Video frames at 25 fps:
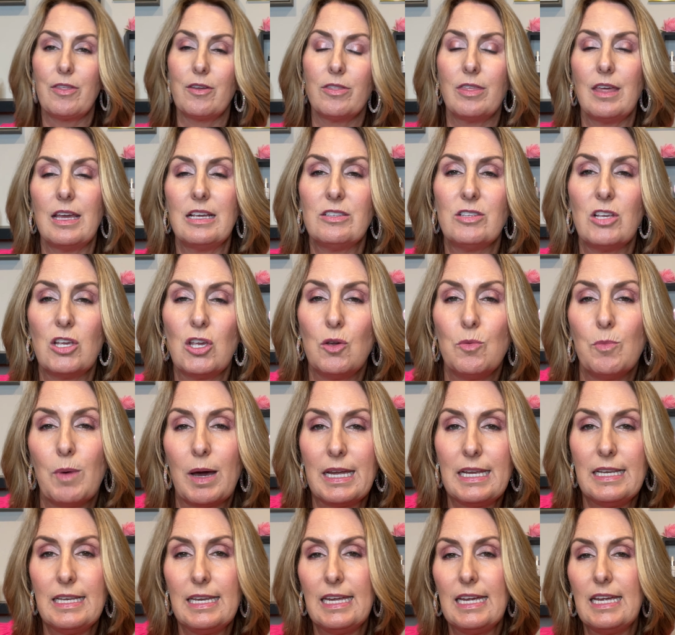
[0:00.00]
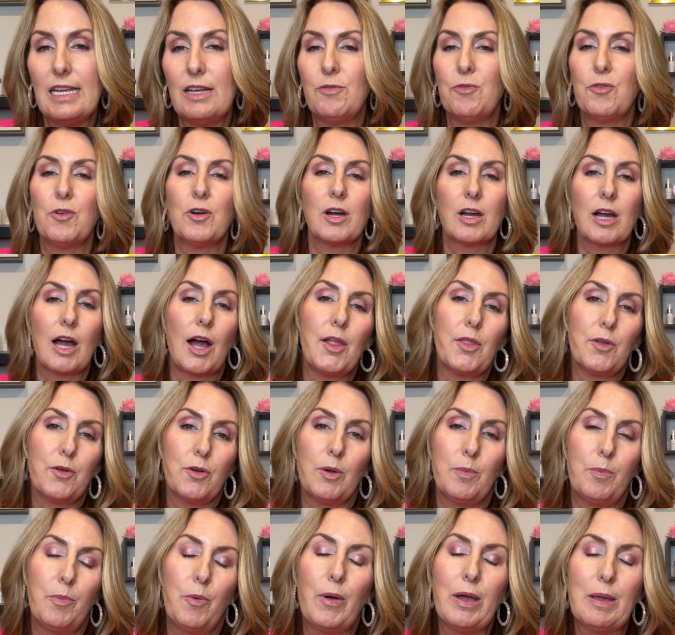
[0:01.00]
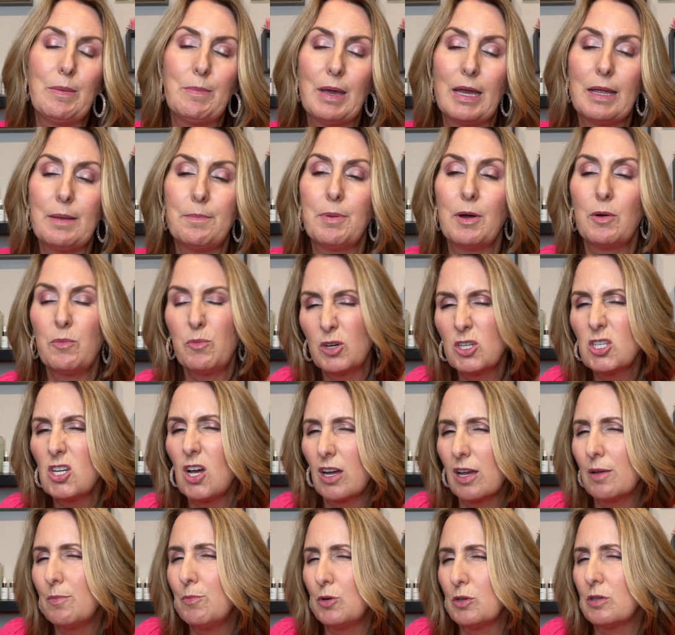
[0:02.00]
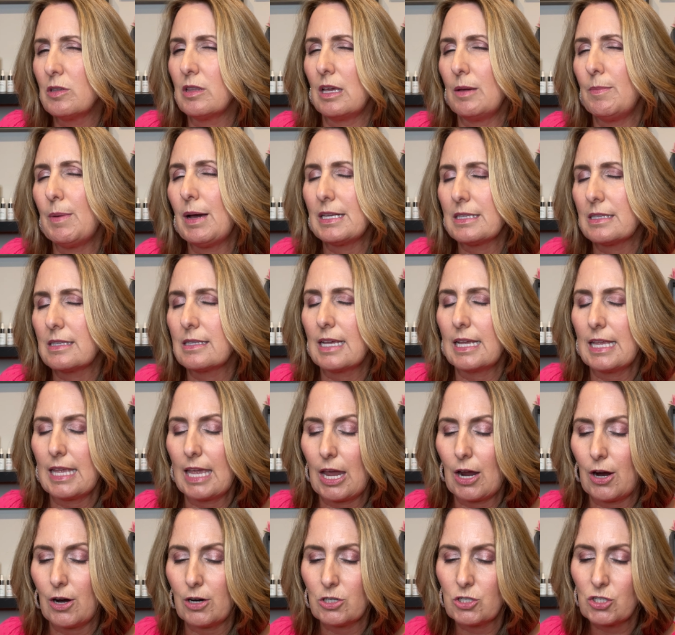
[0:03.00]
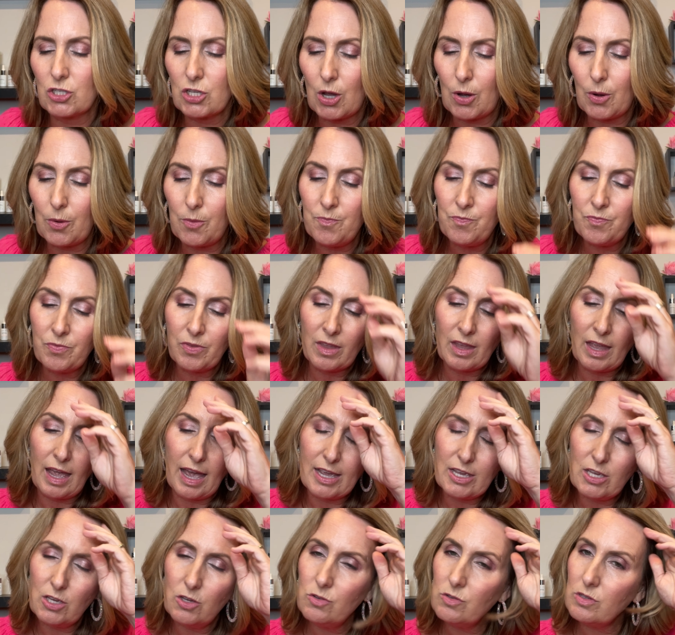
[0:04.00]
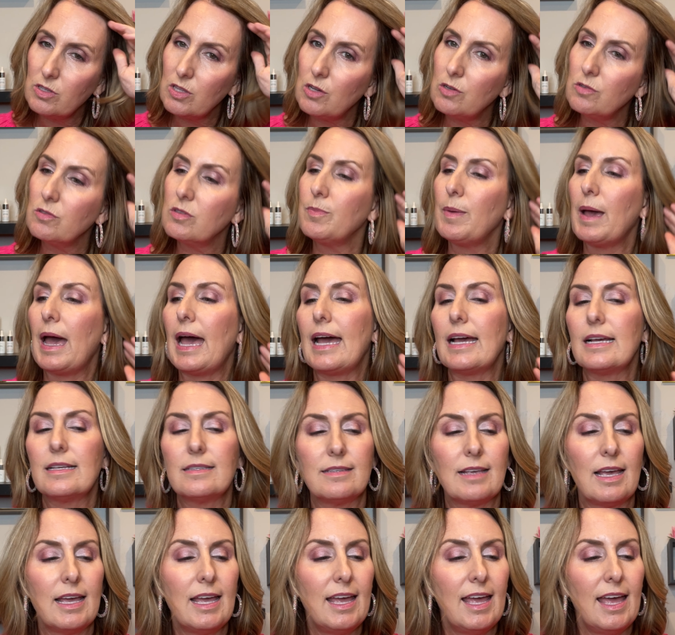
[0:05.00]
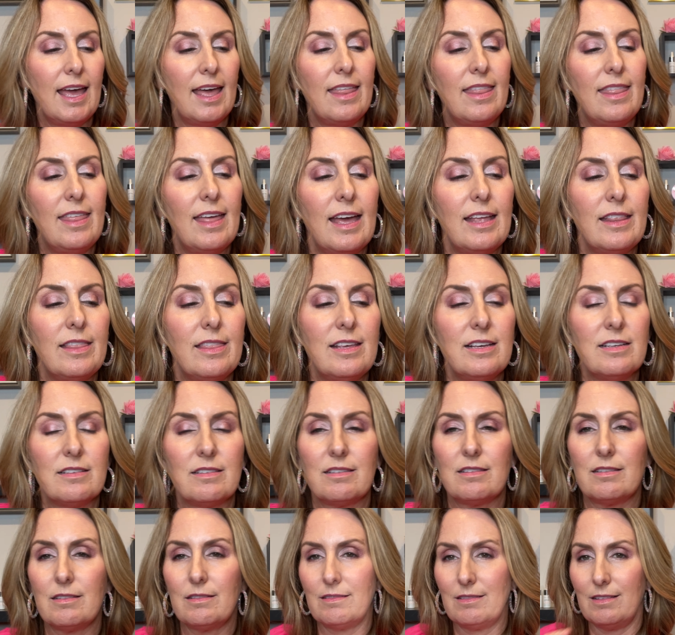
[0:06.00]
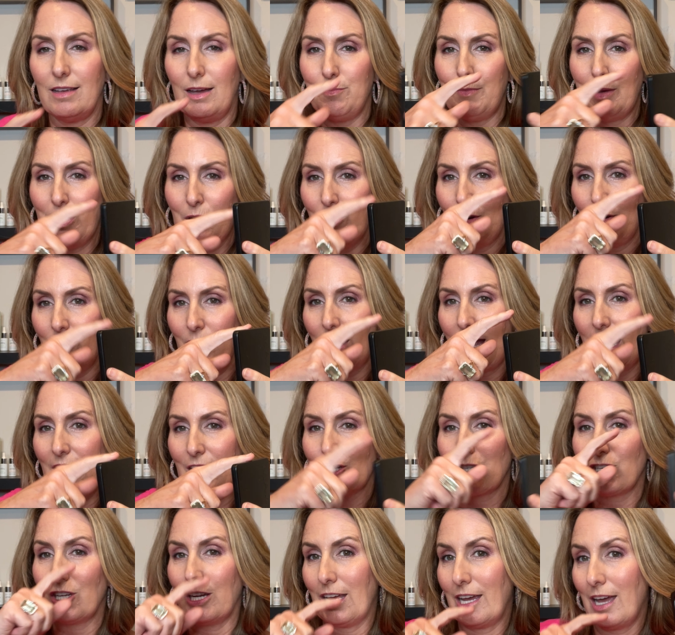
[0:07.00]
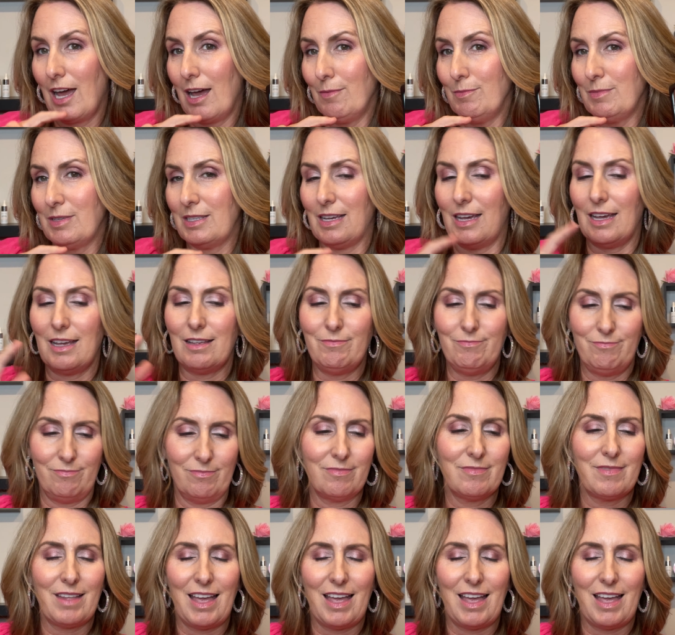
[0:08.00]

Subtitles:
things that you might need for a color appointment. But we're talking mostly about skincare. So I use those bags that this mirror actually comes in.